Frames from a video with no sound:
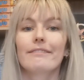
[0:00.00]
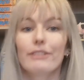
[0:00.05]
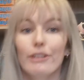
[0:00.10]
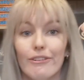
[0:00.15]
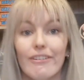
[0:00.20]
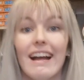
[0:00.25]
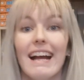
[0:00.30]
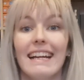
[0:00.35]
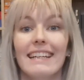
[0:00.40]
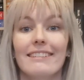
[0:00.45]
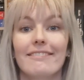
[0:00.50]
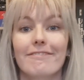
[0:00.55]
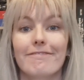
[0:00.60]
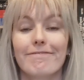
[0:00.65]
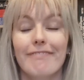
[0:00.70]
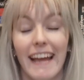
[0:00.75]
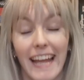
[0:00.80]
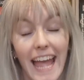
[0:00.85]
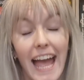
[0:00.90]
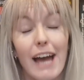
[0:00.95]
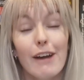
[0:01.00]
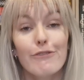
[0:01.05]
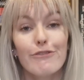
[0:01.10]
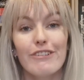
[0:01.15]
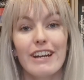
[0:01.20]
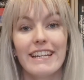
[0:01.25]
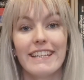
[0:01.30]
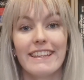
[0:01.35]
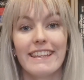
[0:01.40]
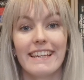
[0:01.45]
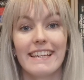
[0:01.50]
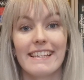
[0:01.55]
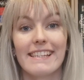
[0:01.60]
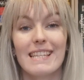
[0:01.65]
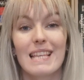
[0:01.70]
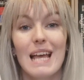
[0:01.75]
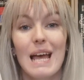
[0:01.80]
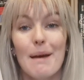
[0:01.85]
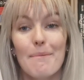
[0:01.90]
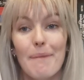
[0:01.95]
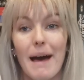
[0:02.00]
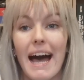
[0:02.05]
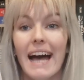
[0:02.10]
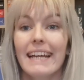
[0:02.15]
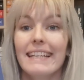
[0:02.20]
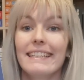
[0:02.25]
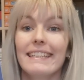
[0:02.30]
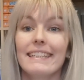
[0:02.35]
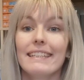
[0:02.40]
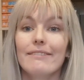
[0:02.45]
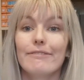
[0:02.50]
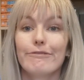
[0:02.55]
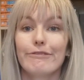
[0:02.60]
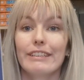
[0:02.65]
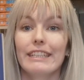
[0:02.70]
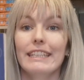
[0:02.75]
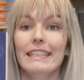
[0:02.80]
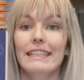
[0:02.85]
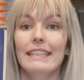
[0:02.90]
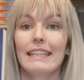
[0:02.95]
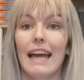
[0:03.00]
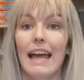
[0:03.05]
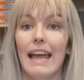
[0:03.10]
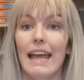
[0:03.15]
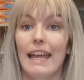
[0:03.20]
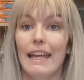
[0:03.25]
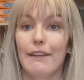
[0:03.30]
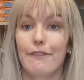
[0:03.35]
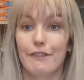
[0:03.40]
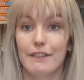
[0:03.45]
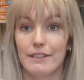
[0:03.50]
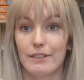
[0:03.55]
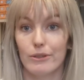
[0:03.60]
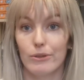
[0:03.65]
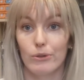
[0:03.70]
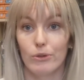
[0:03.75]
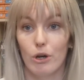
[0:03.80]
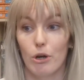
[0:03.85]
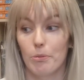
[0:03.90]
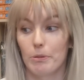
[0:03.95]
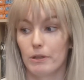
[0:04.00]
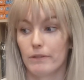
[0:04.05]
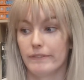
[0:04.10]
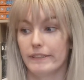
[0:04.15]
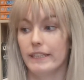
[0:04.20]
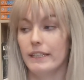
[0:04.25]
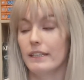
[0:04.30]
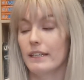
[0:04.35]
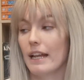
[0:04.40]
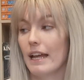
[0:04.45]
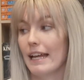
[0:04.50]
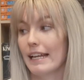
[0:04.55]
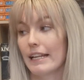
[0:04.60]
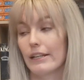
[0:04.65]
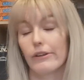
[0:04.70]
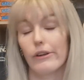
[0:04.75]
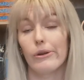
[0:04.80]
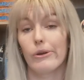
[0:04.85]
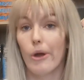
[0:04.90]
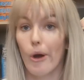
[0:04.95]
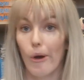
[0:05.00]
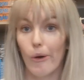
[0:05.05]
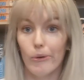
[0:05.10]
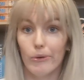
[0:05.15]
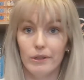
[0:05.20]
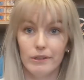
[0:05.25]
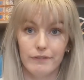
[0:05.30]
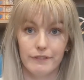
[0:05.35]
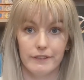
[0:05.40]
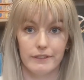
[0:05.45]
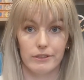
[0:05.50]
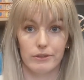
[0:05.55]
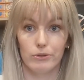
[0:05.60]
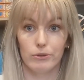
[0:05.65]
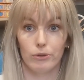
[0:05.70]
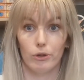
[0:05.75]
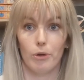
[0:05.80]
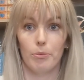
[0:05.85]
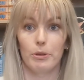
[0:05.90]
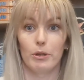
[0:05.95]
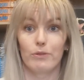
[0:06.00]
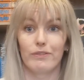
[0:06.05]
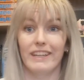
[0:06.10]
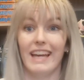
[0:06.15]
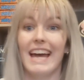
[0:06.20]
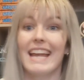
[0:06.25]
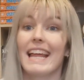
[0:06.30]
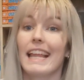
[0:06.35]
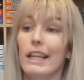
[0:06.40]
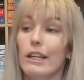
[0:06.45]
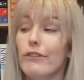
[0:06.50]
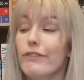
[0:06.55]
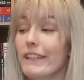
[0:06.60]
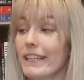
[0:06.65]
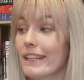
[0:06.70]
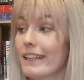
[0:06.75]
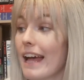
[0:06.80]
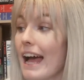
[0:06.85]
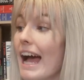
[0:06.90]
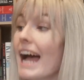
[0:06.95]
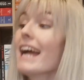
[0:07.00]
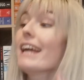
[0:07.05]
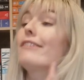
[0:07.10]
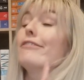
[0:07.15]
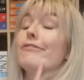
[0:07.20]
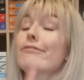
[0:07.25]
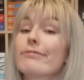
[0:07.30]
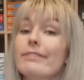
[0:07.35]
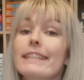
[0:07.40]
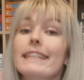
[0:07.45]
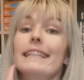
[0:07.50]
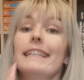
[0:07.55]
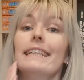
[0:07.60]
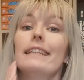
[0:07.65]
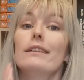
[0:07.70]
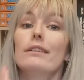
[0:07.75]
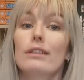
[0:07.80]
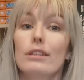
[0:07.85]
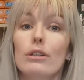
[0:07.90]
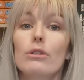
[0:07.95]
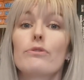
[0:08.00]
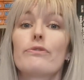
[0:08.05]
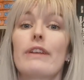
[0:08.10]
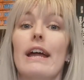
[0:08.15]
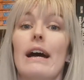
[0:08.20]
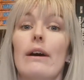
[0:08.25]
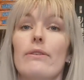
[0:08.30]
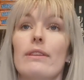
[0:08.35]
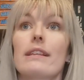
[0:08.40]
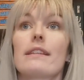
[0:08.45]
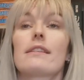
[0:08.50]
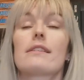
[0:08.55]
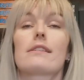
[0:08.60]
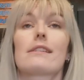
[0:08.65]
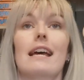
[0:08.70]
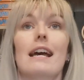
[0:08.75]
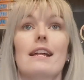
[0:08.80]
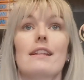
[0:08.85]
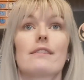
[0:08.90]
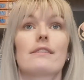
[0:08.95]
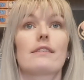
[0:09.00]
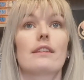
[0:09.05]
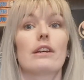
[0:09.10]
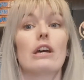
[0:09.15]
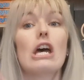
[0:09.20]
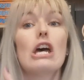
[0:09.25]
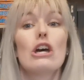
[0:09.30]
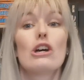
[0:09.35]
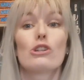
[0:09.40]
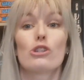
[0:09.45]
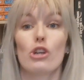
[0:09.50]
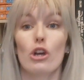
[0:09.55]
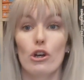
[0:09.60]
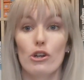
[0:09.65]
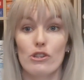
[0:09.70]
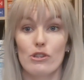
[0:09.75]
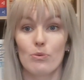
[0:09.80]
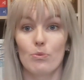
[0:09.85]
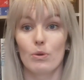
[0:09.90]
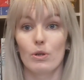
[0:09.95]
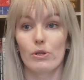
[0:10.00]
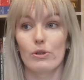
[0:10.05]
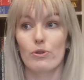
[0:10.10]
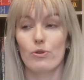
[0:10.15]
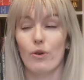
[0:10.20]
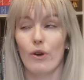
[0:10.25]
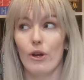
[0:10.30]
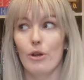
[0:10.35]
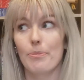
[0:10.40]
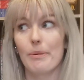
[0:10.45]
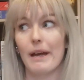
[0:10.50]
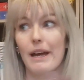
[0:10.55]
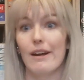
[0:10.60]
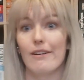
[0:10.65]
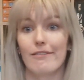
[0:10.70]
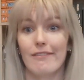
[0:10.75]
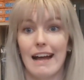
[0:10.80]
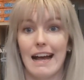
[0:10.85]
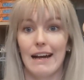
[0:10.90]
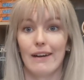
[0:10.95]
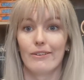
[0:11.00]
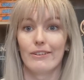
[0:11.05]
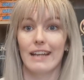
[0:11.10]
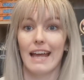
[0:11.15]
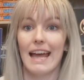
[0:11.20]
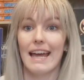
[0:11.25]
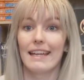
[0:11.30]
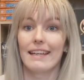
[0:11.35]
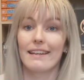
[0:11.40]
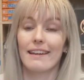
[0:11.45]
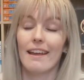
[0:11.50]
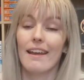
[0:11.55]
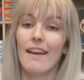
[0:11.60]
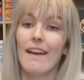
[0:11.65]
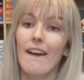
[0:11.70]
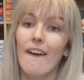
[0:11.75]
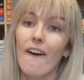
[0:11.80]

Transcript: You're right, I have read this, but I didn't read a physical copy of it, and I don't own a physical copy of it, and I love it. I really loved how this turns the Chosen One trope around, and